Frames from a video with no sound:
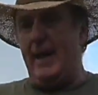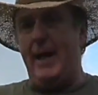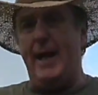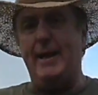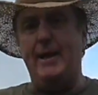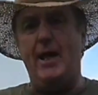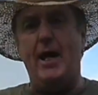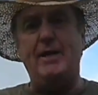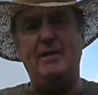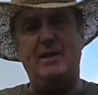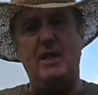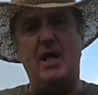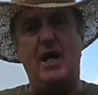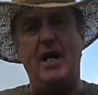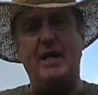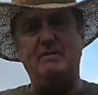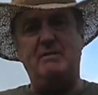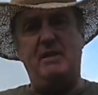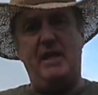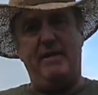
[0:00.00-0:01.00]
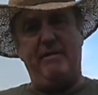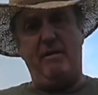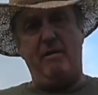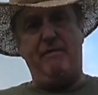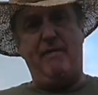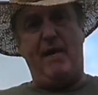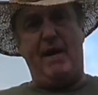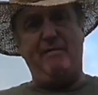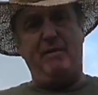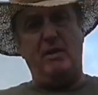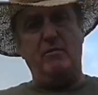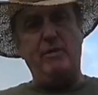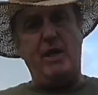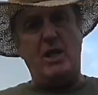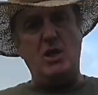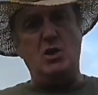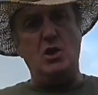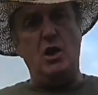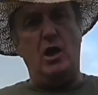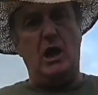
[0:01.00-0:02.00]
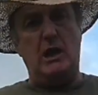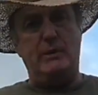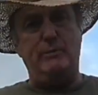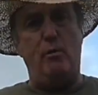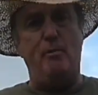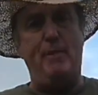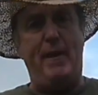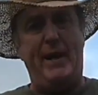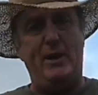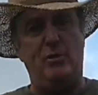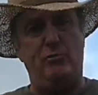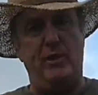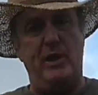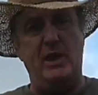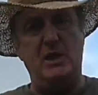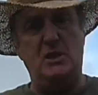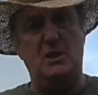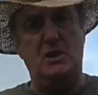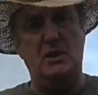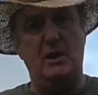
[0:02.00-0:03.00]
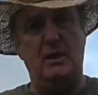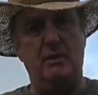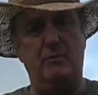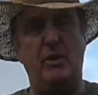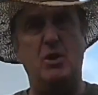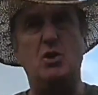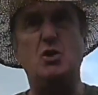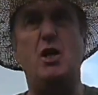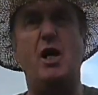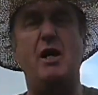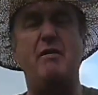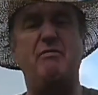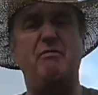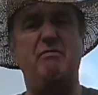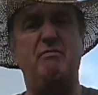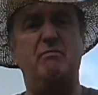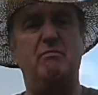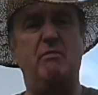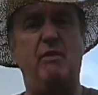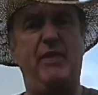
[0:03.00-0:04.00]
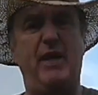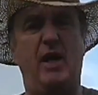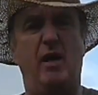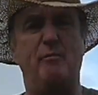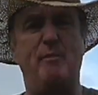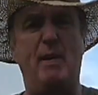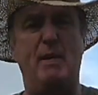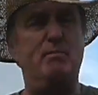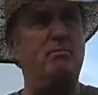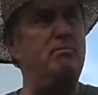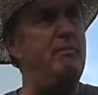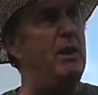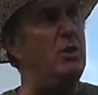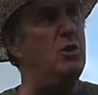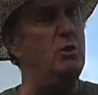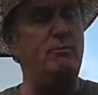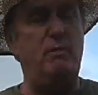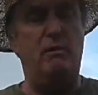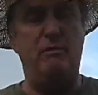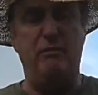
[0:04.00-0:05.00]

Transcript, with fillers: I like the idea of having rechargeable batteries, which I think I've men mentioned